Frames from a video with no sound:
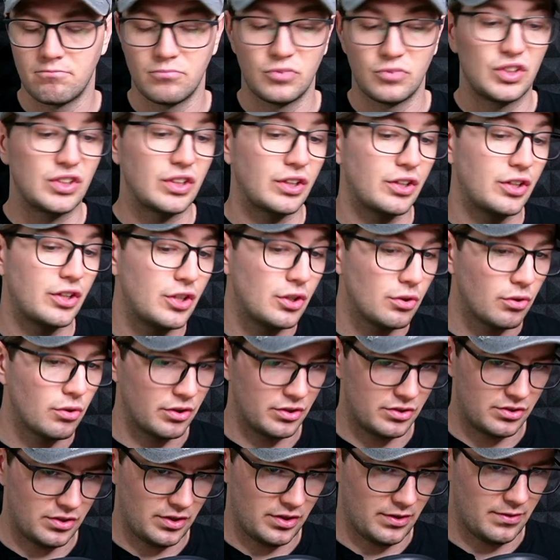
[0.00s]

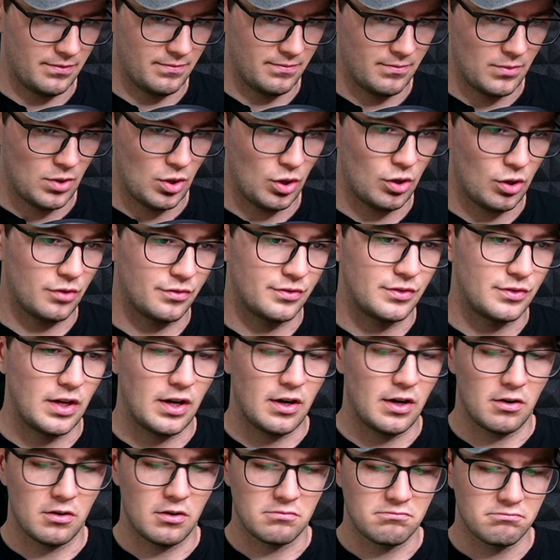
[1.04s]
security of
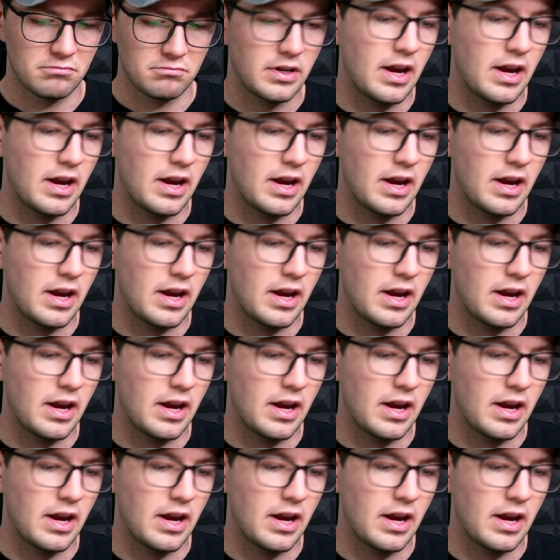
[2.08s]
their